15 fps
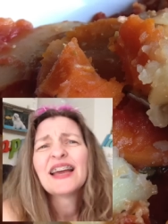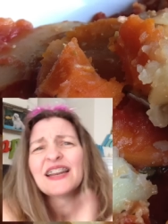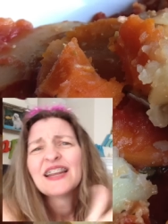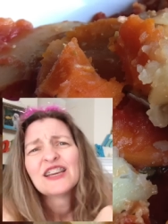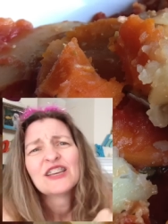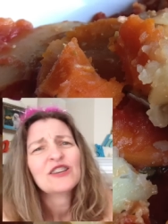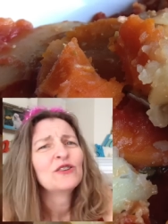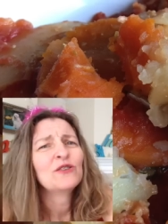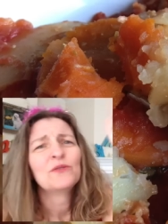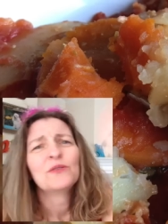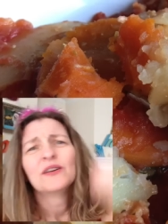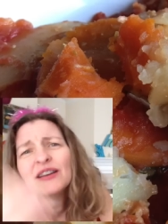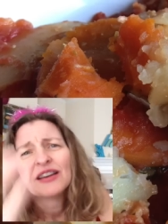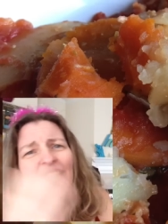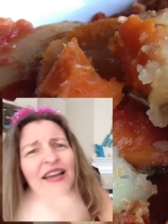that you
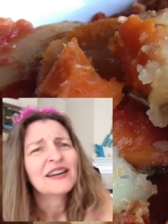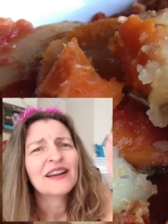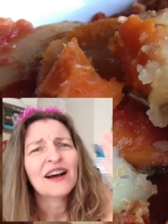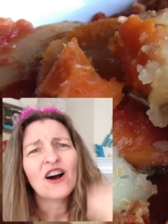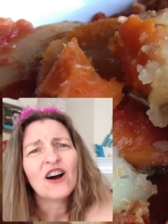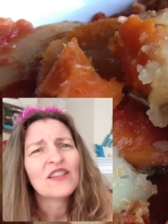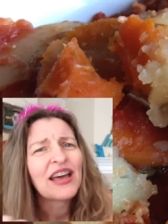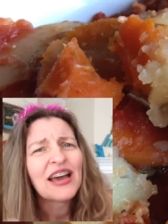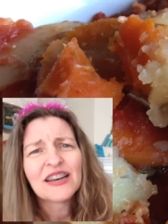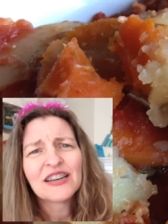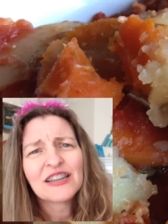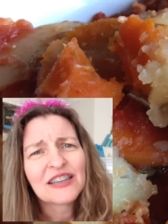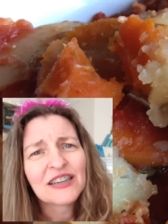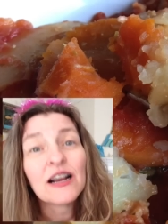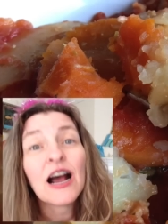and all that.
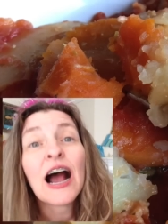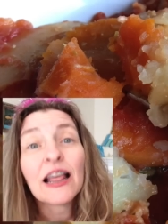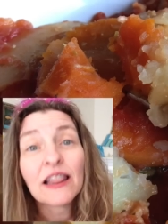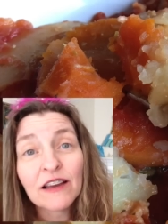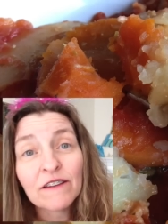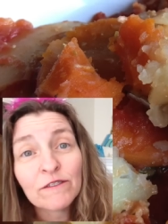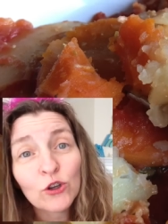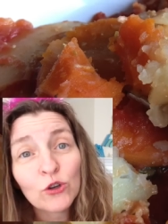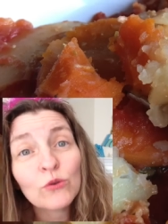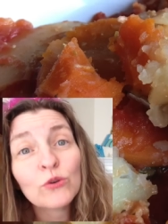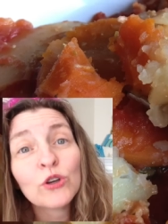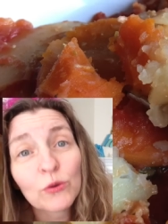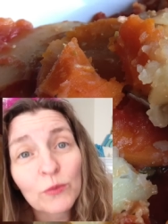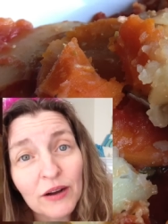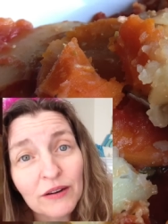I love you.
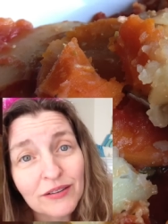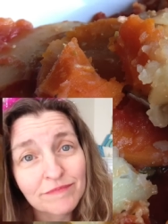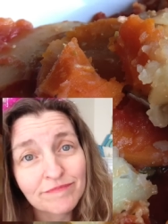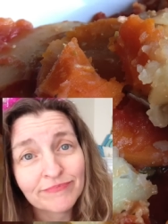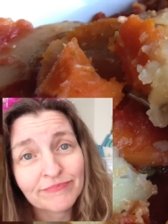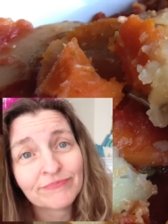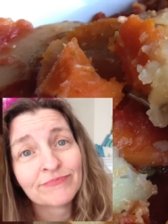You're welcome.